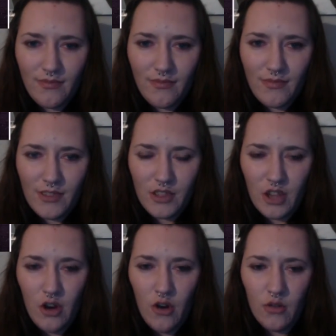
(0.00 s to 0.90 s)

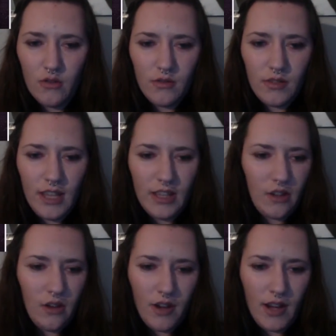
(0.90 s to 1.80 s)
So he's
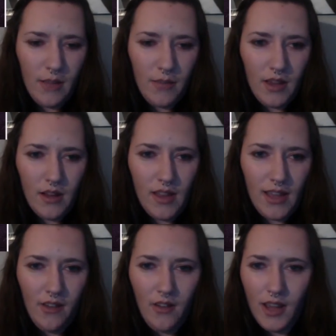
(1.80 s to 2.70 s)
already being like,
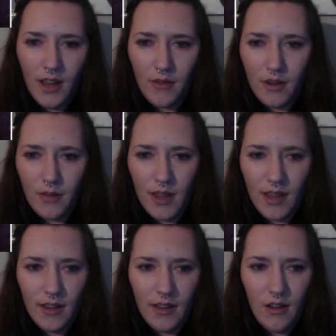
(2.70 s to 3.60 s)
oh yeah, I'm going to make
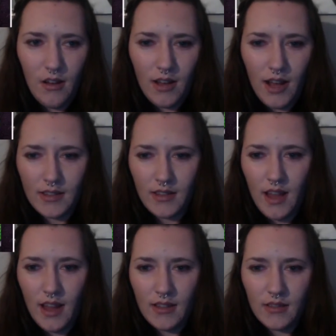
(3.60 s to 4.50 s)
an all-guys
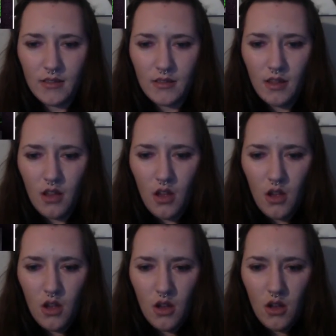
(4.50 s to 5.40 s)
alliance.
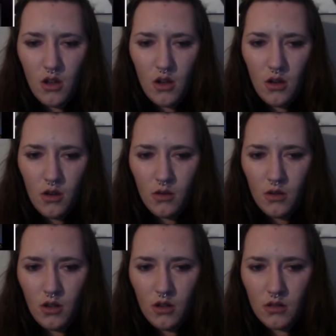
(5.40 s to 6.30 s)

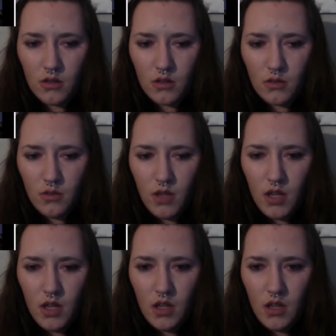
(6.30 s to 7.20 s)

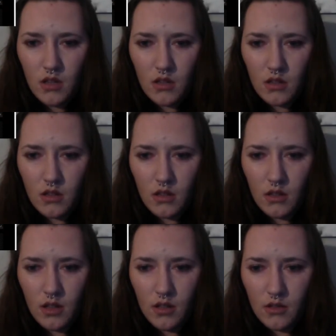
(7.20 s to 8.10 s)
Sweet,
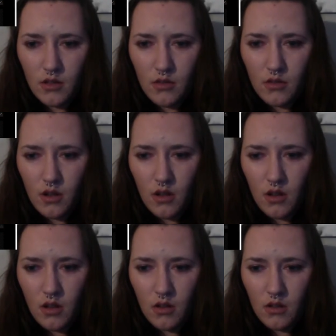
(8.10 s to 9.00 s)
because those
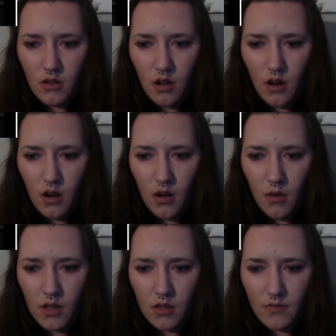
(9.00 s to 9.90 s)
are
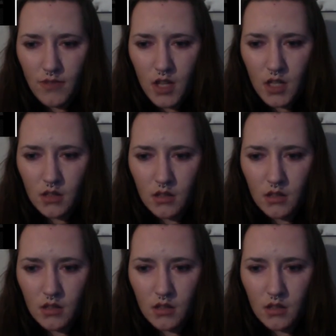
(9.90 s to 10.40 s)
always fun.